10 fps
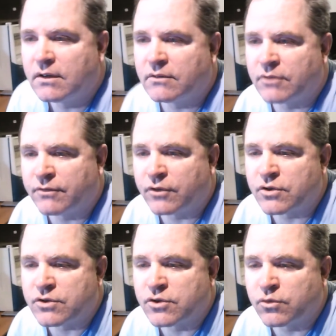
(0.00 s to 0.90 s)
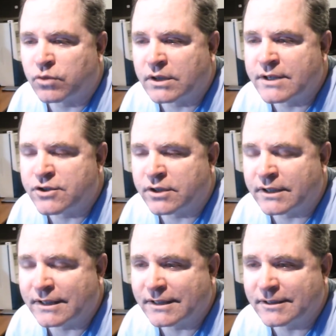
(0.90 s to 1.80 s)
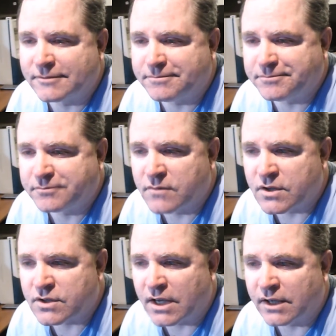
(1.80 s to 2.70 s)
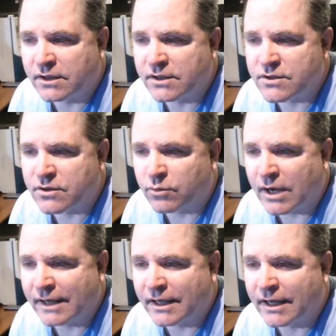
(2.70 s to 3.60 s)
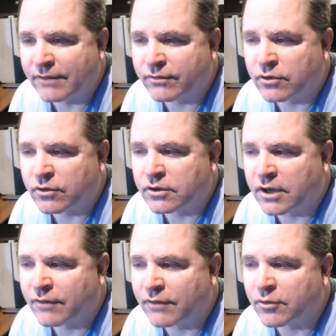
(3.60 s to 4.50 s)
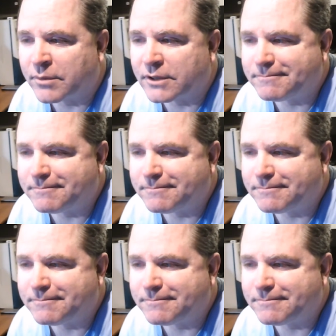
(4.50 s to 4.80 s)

refers to religion. The sun is the right eye for government.